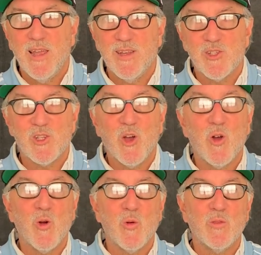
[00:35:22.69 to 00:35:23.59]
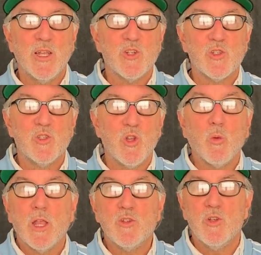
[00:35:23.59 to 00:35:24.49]
And so they just
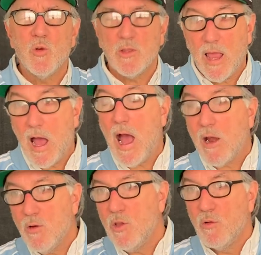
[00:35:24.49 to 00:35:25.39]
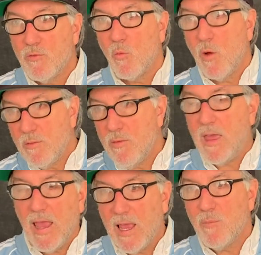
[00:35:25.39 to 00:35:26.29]
don't let you do it. They hire you for one
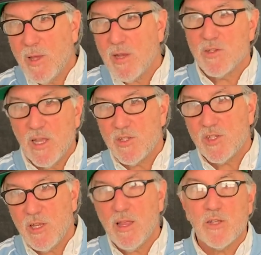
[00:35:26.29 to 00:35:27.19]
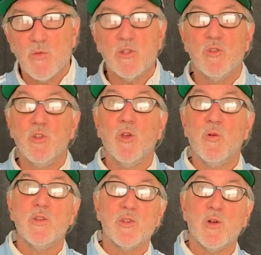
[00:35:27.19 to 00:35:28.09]
thing because they see that's what you
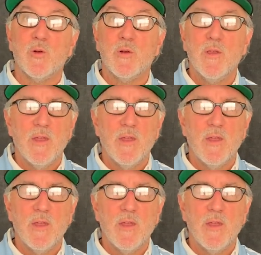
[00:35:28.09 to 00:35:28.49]
do. And so